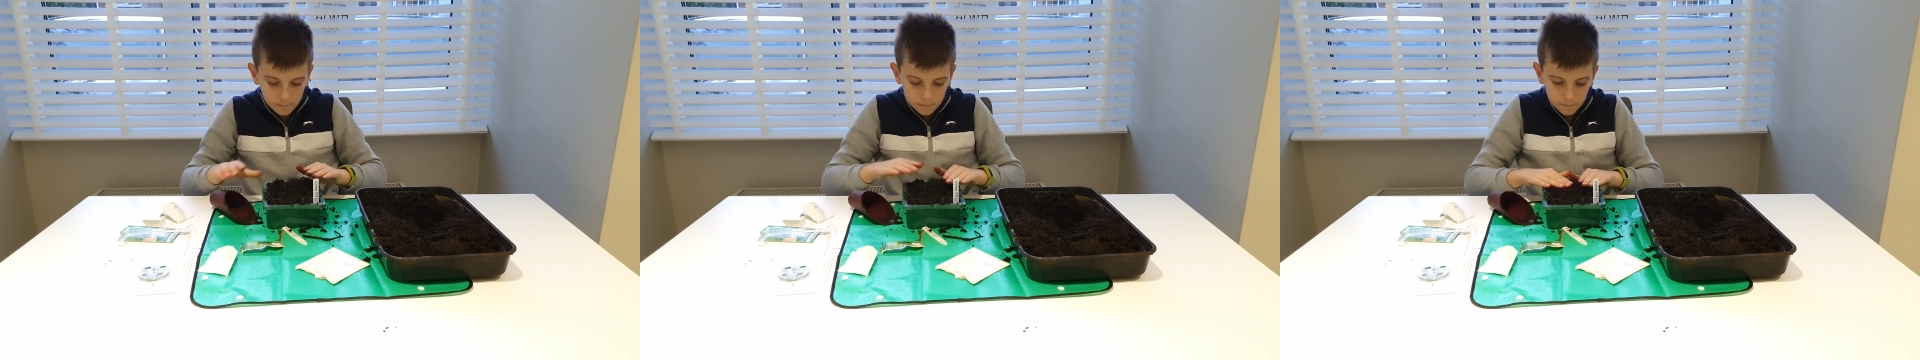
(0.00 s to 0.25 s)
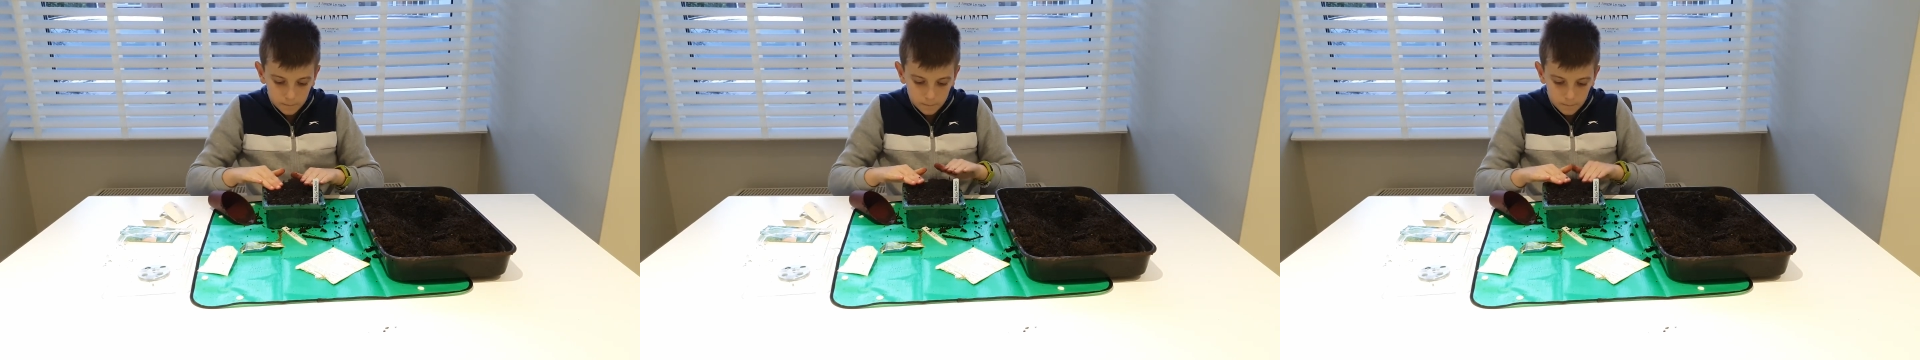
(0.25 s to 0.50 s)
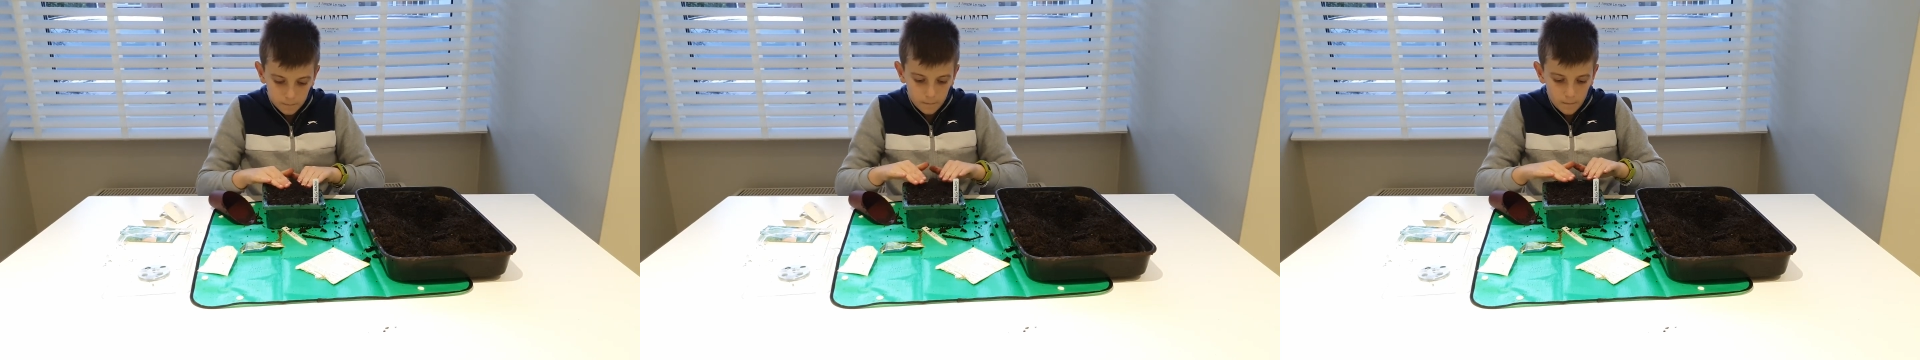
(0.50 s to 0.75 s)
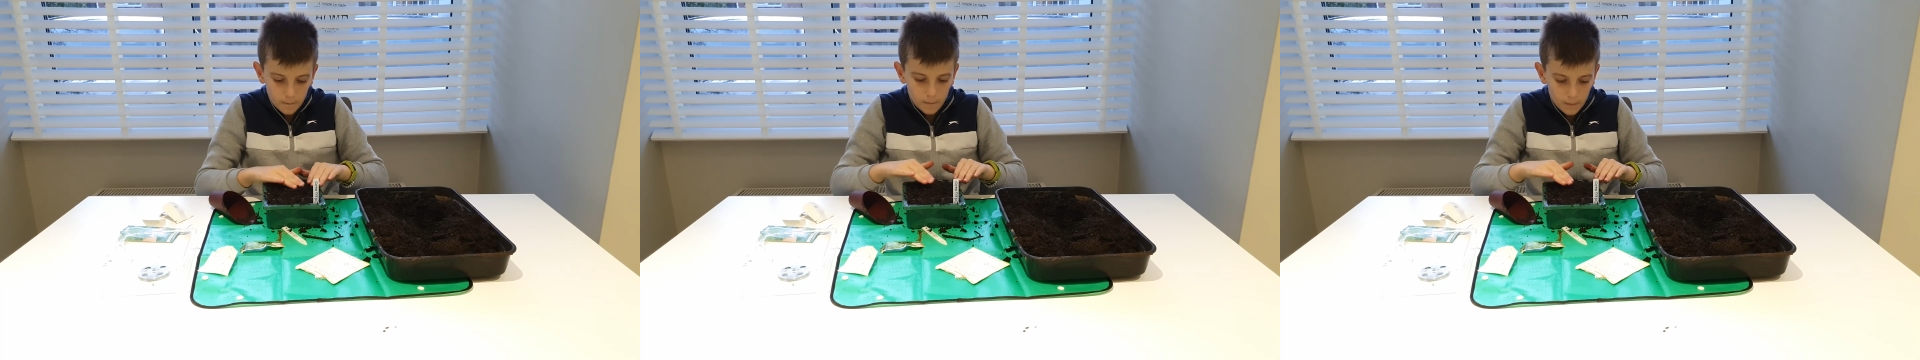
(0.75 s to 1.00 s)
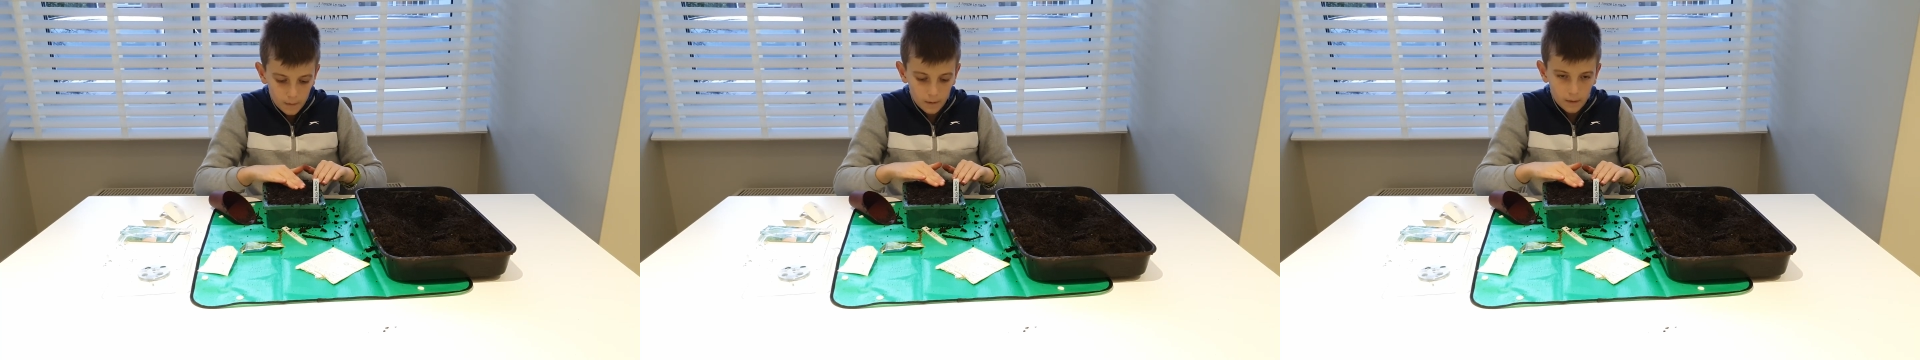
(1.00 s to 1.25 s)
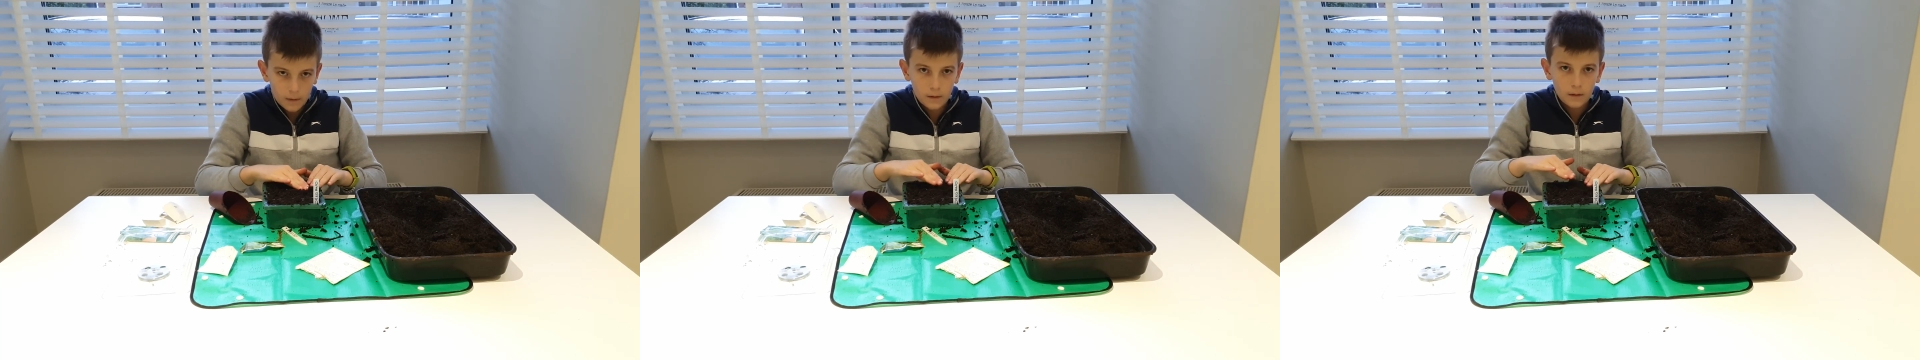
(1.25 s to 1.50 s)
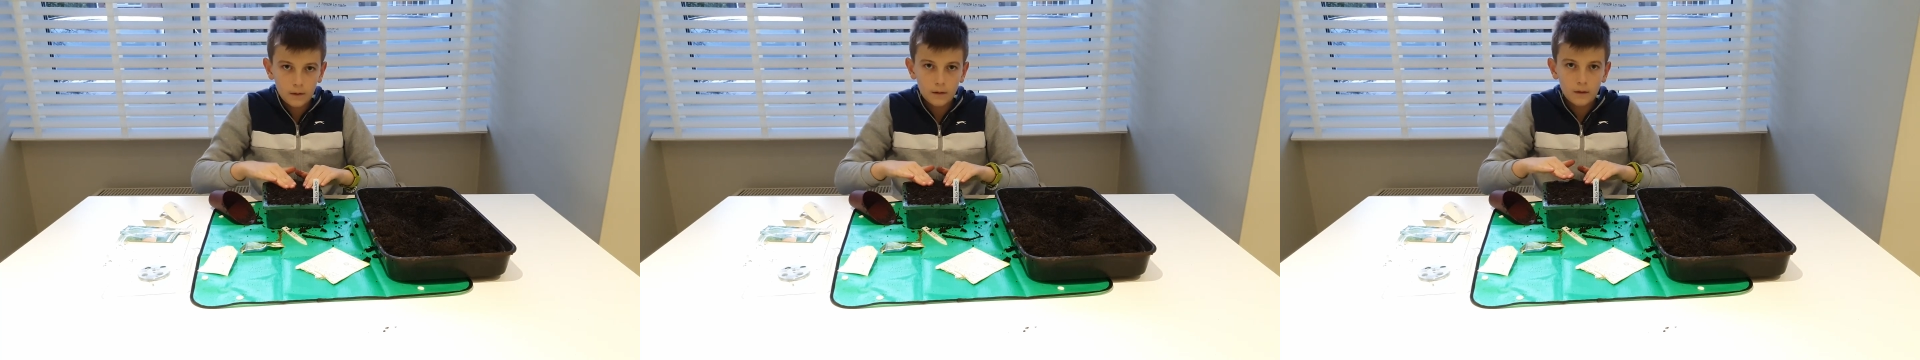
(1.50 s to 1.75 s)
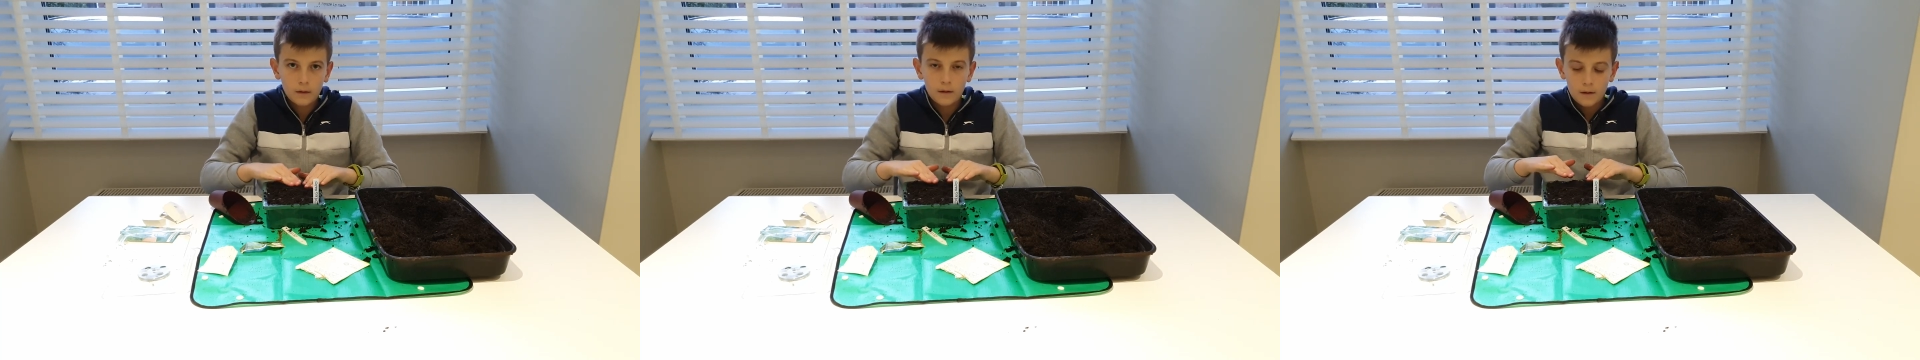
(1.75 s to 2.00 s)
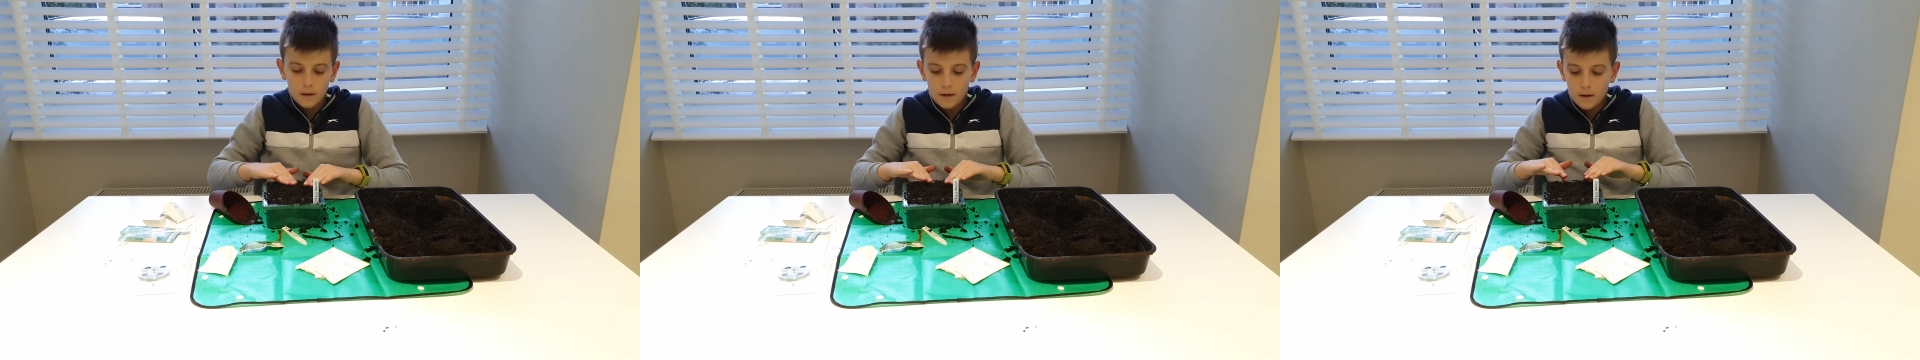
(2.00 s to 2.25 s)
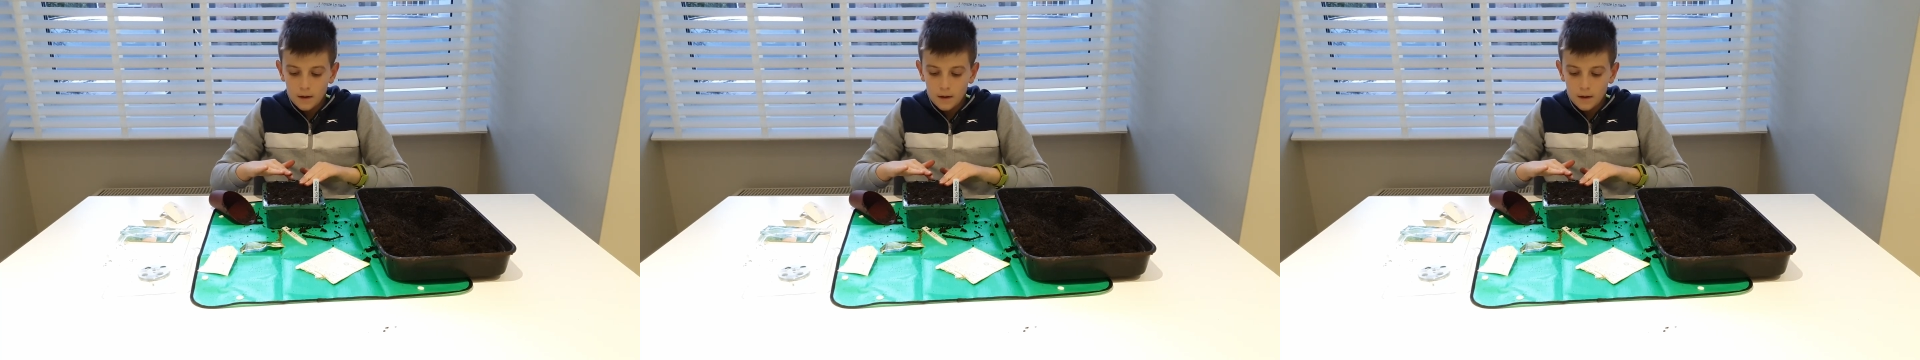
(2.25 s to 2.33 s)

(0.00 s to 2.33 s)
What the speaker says: (no one is talking)